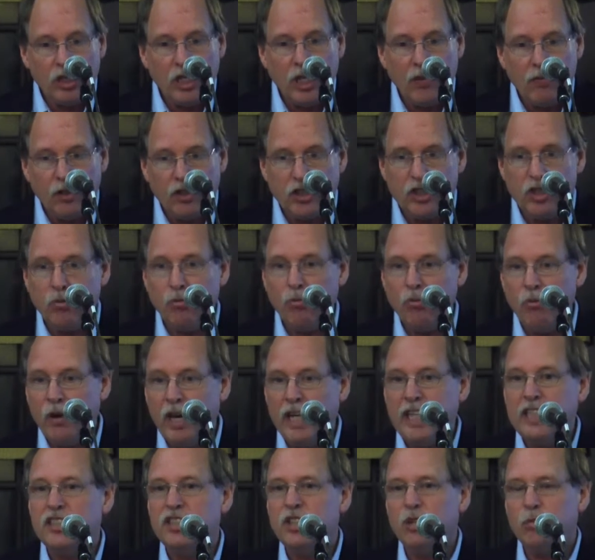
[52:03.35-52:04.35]
level to
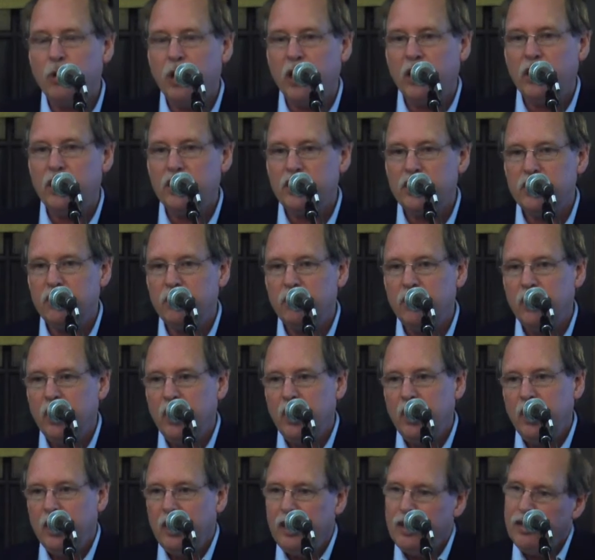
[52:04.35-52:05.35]
raise awareness of
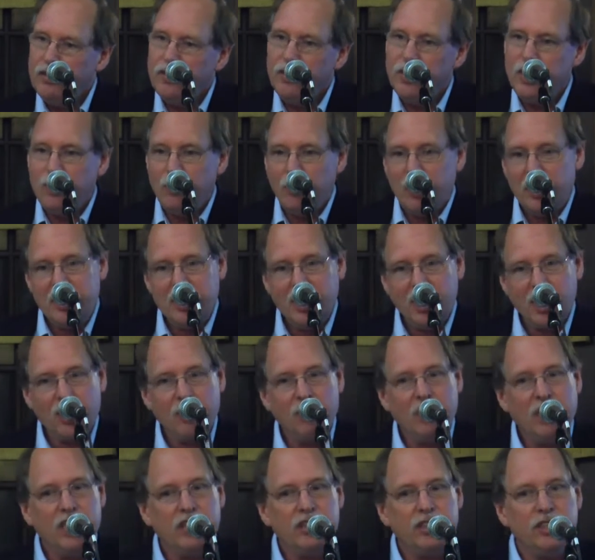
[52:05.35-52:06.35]
the UN
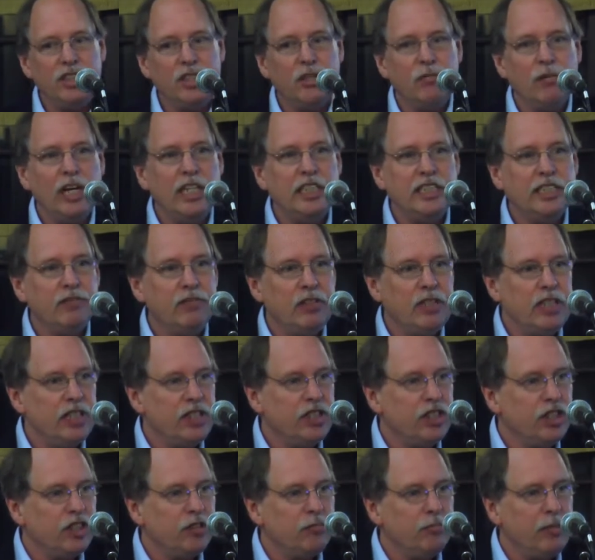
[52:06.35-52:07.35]
Declaration on the Rights of
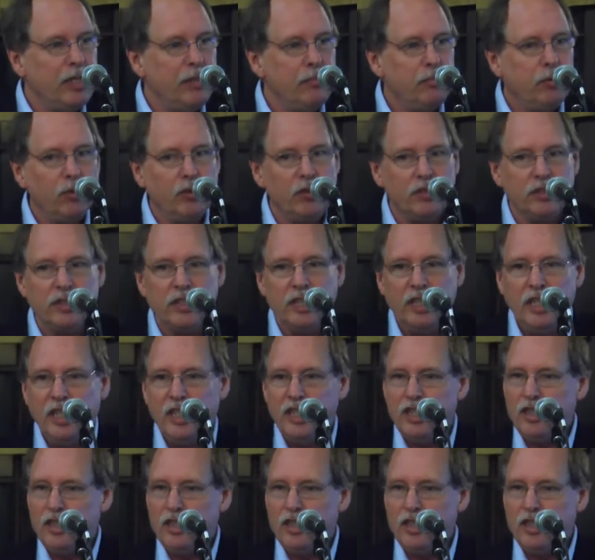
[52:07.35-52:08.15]
Indigenous Peoples,